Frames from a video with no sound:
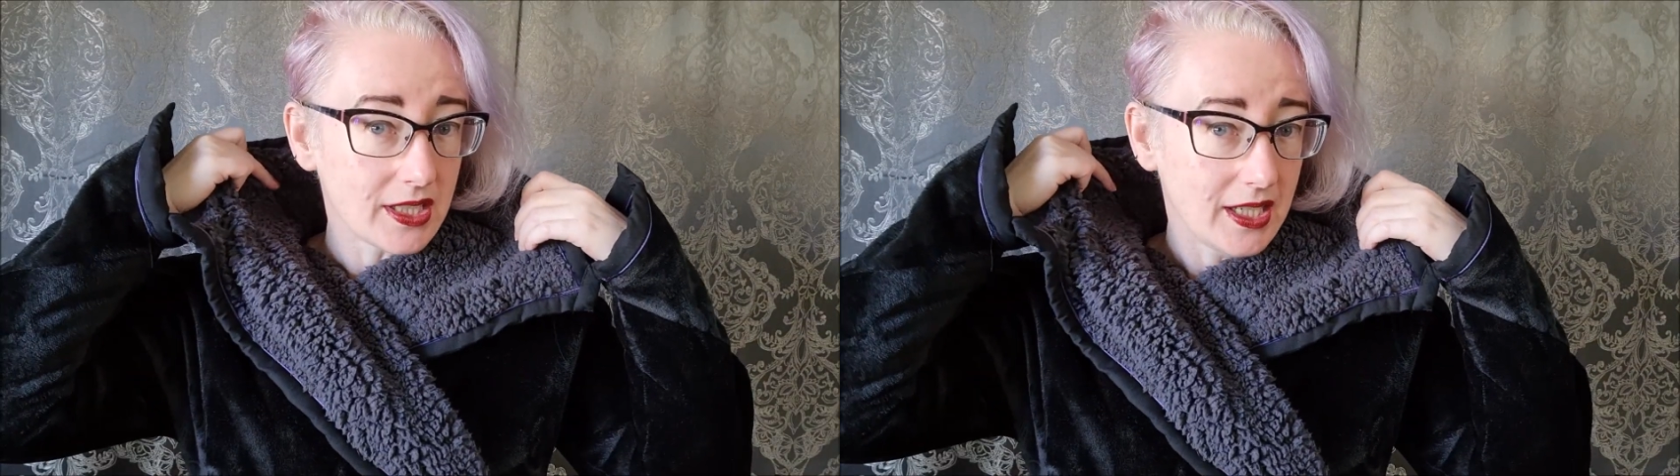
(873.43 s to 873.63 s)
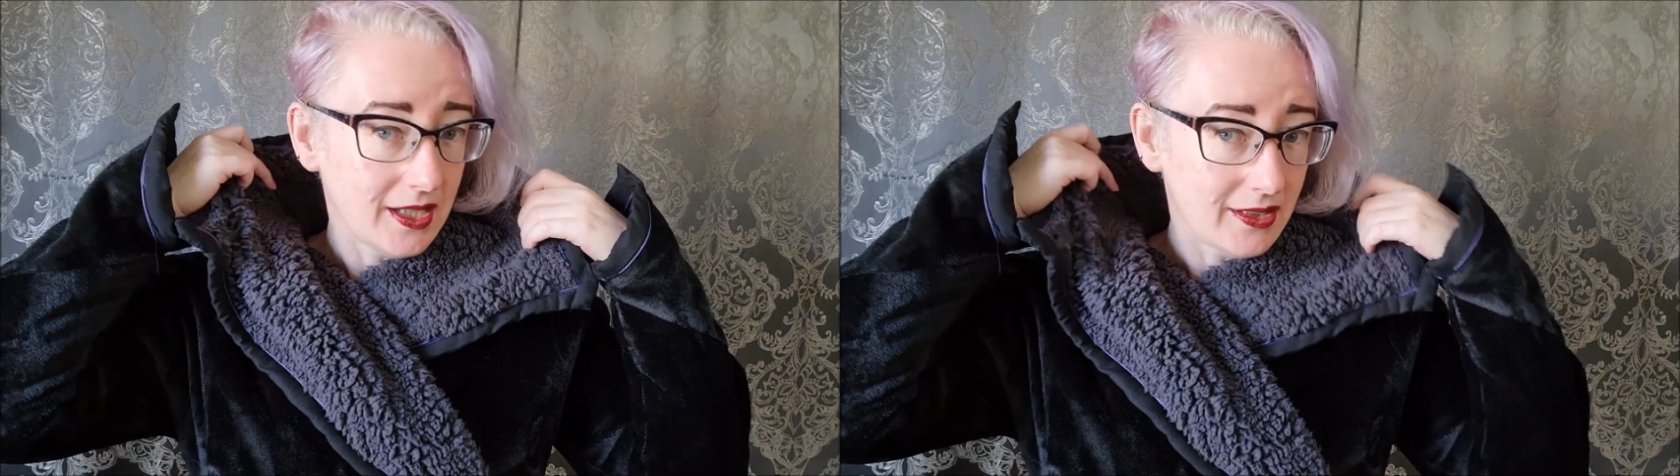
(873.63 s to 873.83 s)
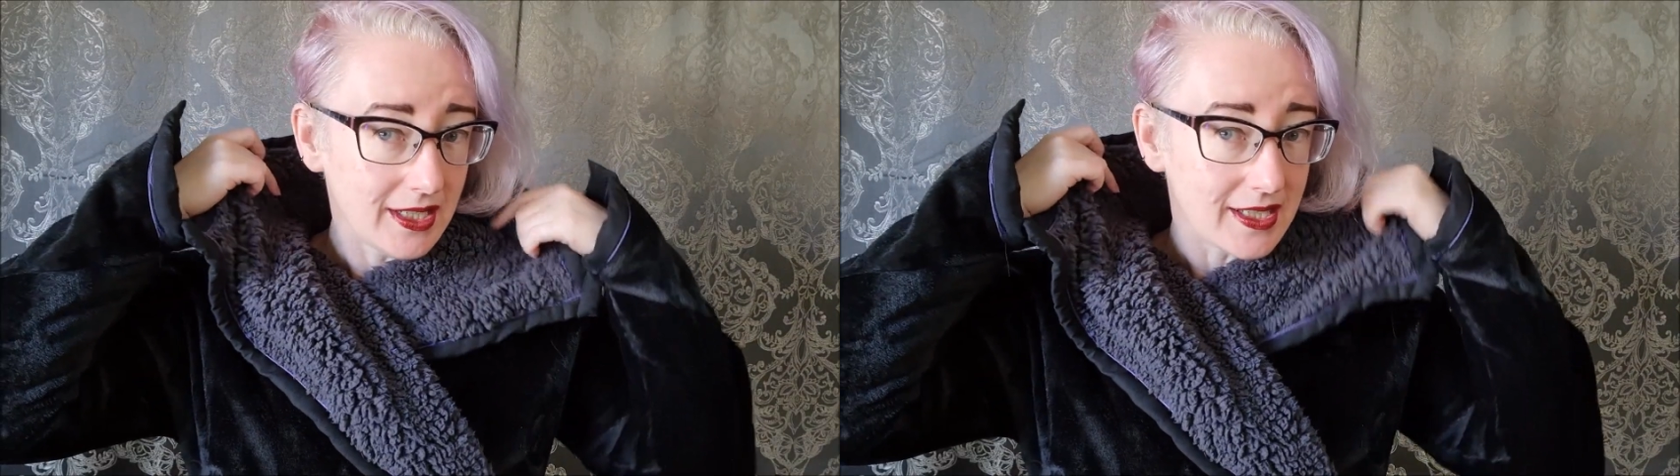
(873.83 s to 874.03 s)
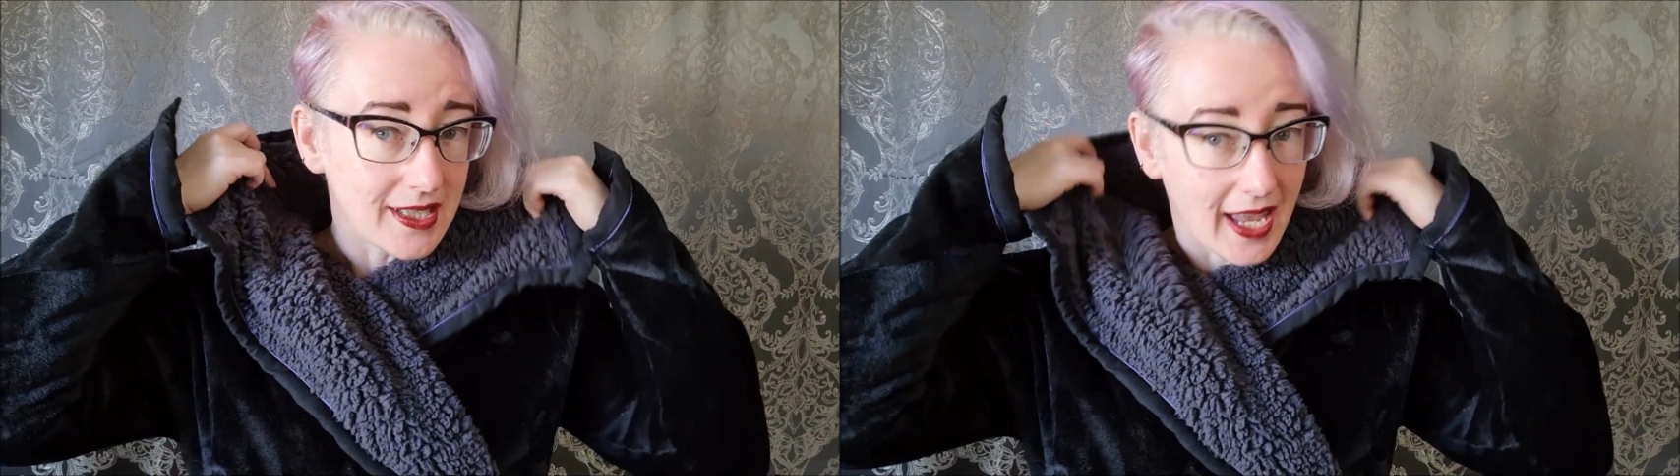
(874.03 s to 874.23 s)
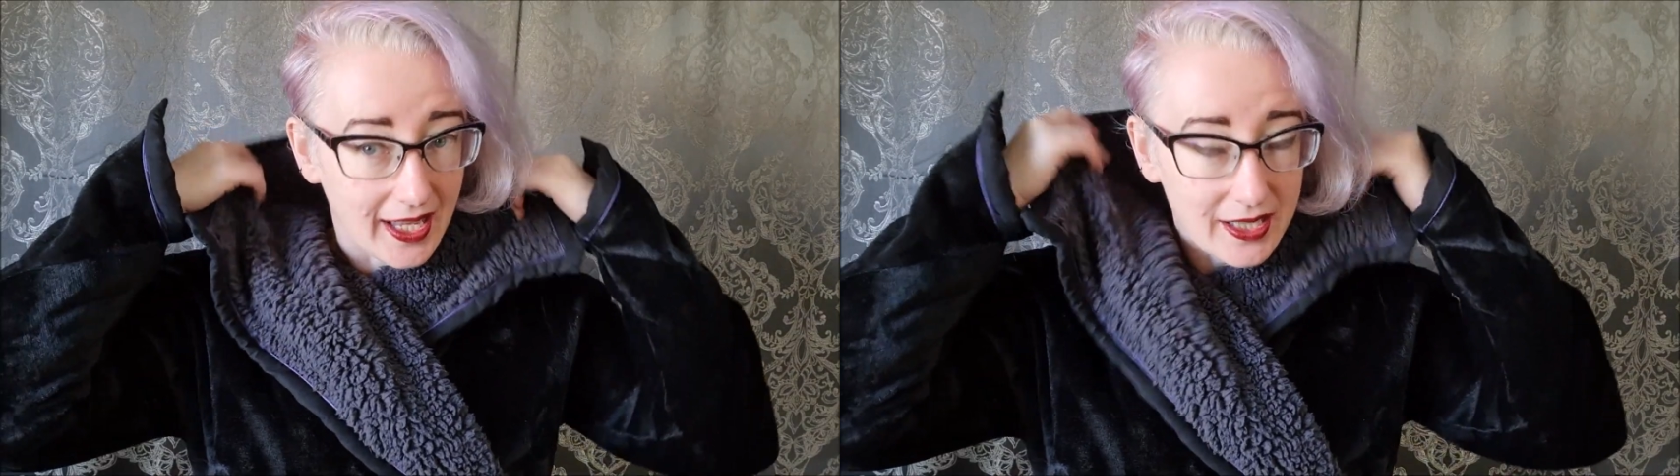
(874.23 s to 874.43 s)
here
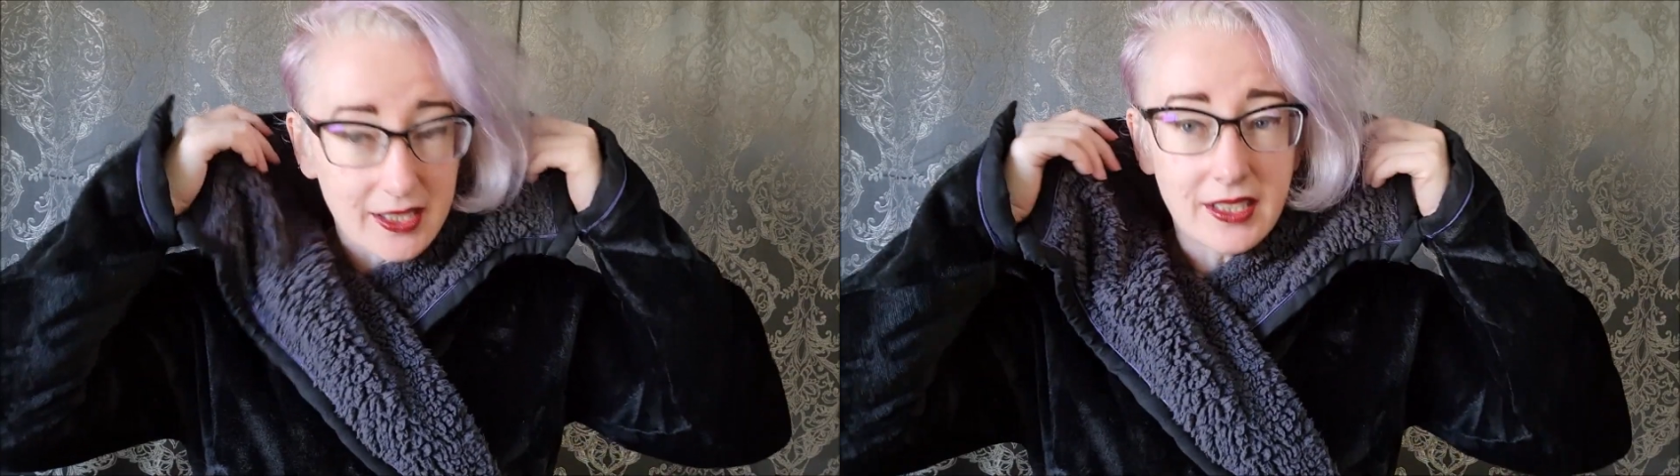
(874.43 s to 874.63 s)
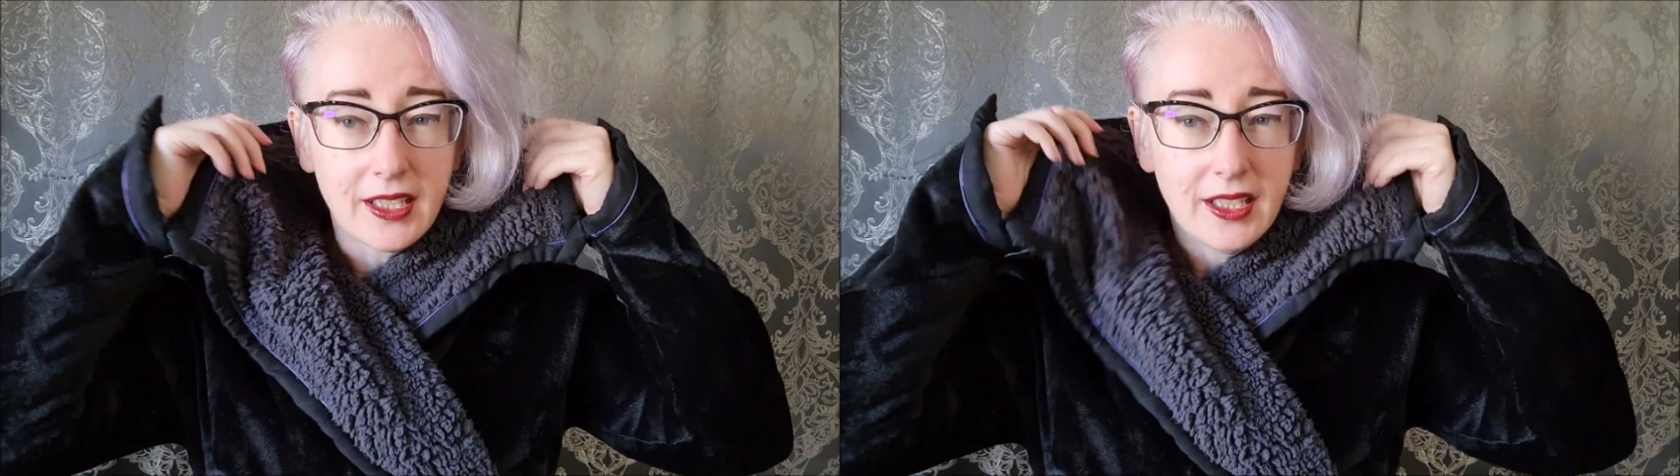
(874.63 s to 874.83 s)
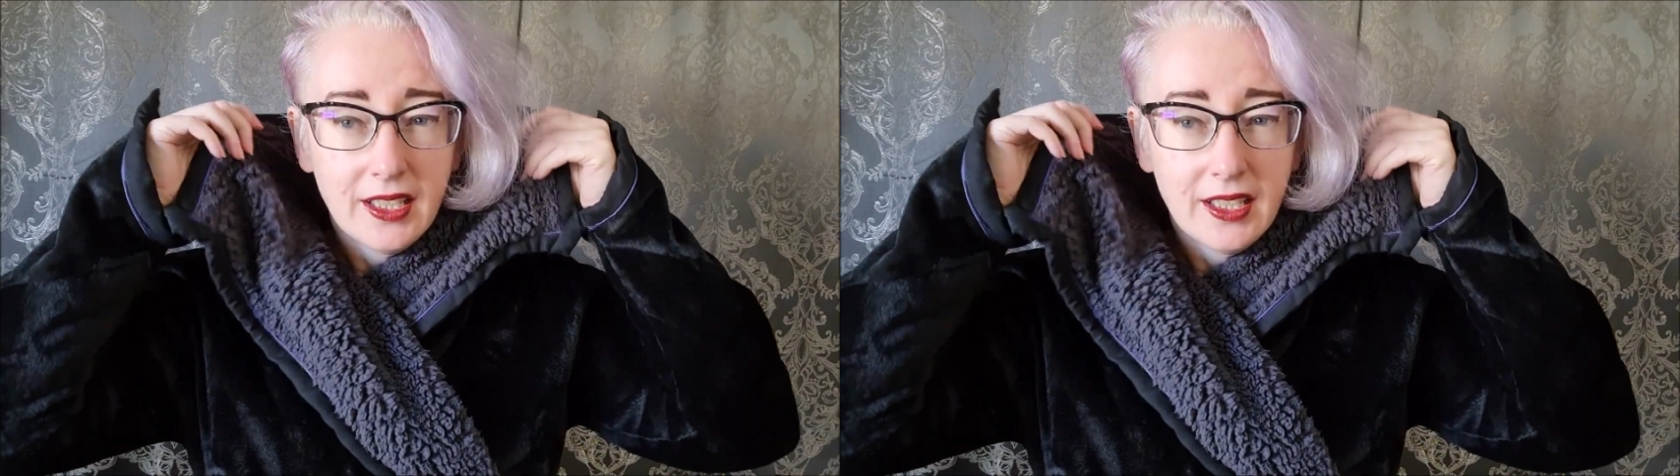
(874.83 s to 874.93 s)
is added,